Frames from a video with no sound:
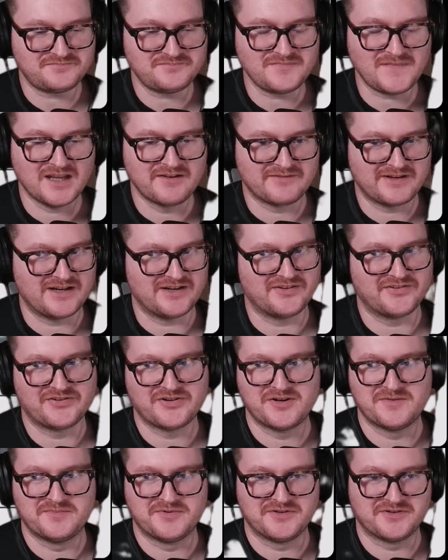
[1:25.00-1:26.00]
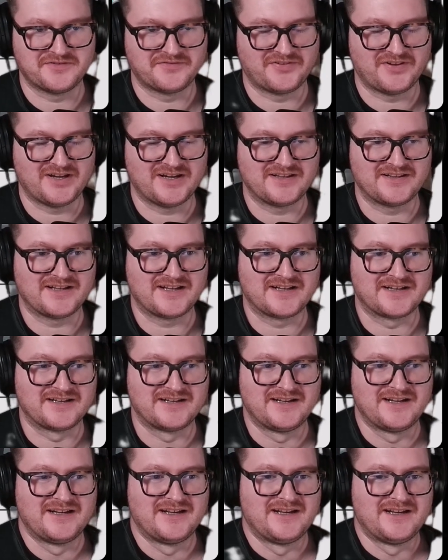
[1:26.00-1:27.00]
I'm getting so bored of saying that.
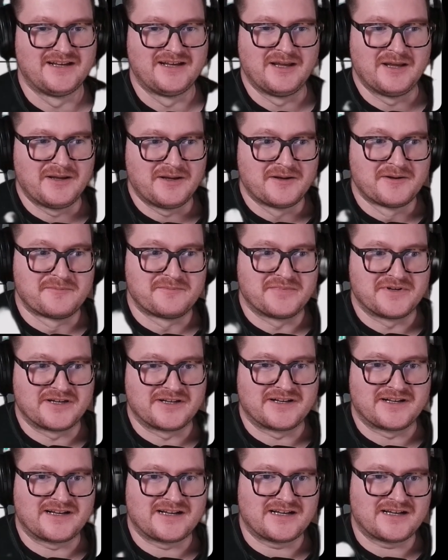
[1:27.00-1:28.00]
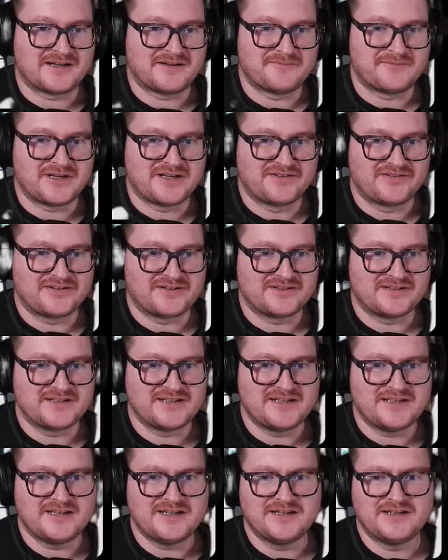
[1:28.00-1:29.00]
But
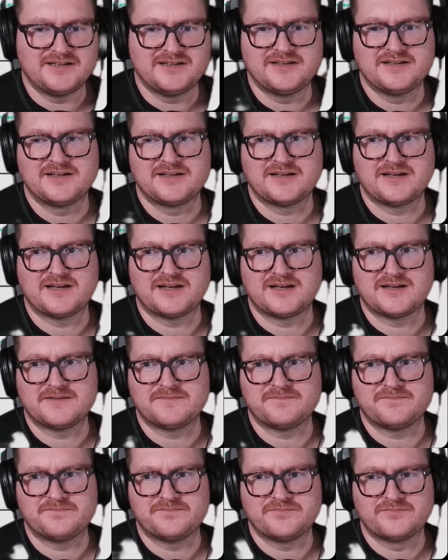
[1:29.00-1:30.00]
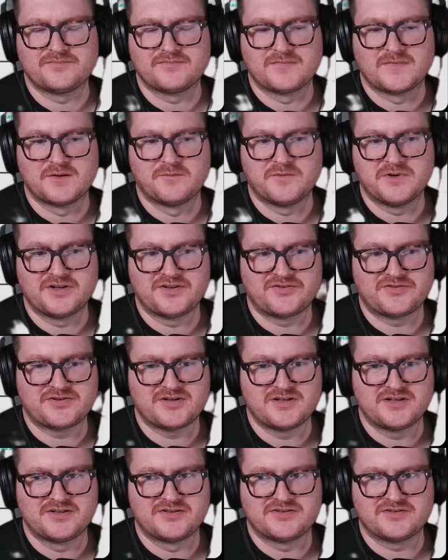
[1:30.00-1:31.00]
basically, what it's
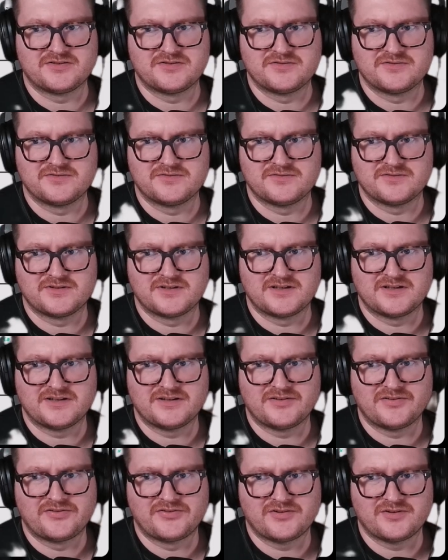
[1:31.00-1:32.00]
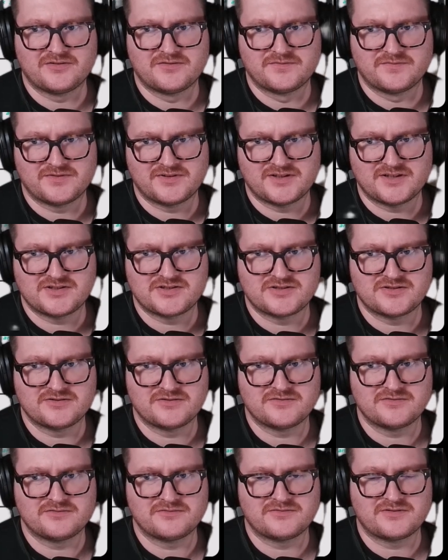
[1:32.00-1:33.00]
trying to do is solve an
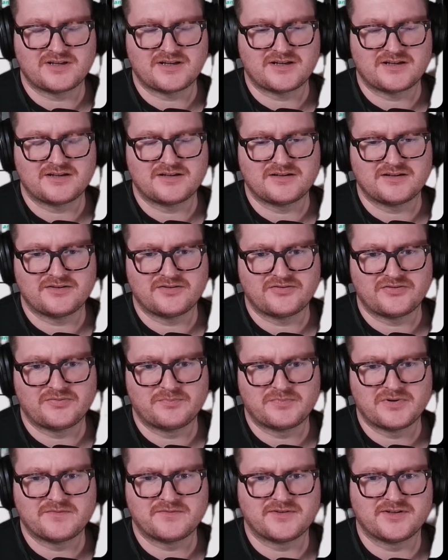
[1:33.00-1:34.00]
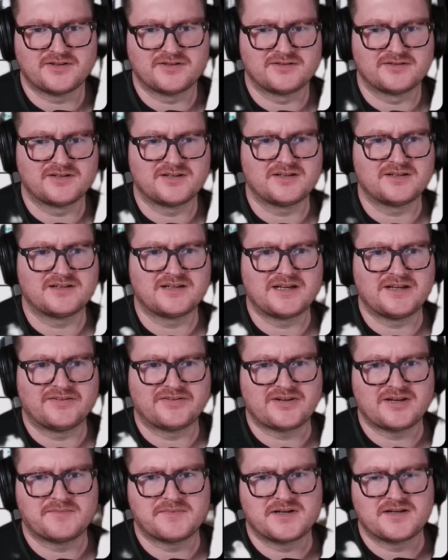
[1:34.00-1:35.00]
issue that is prevalent in
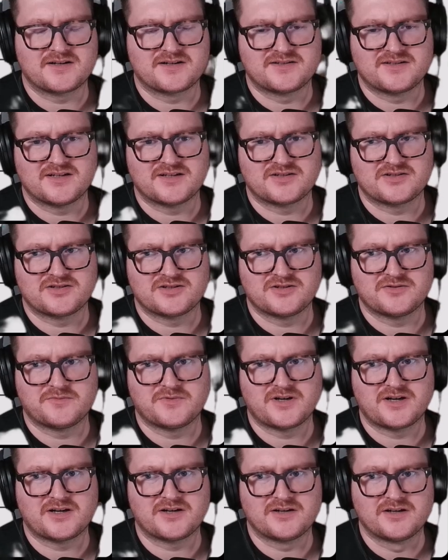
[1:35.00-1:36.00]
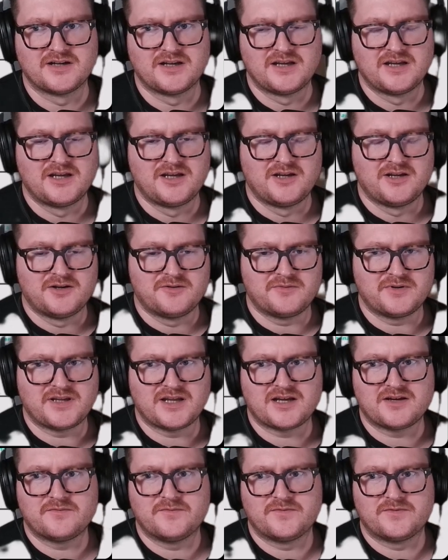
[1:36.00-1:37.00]
landscape architecture where we
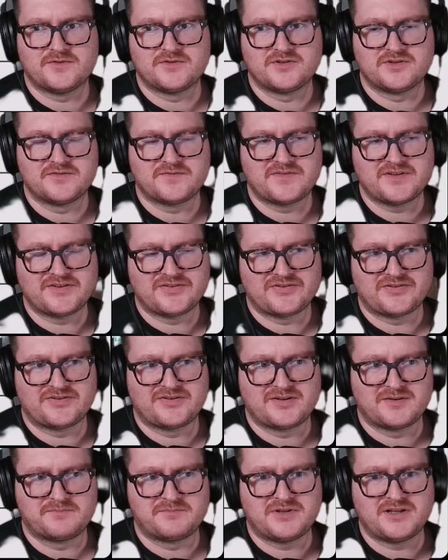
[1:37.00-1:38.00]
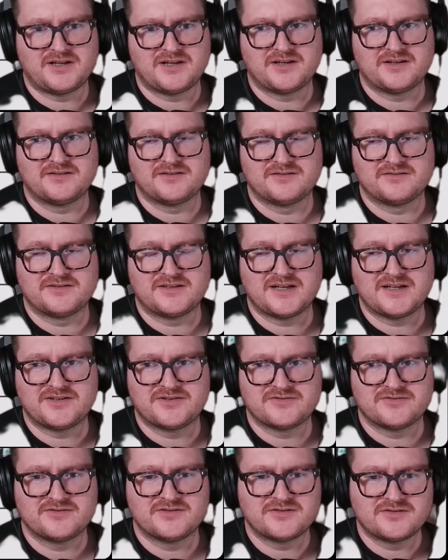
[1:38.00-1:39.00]
have all of this plant
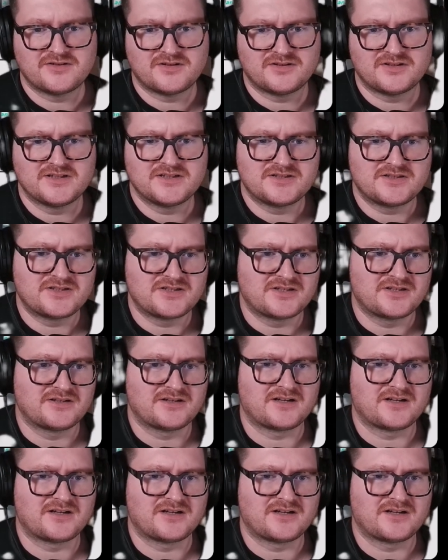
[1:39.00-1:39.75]
data and knowledge,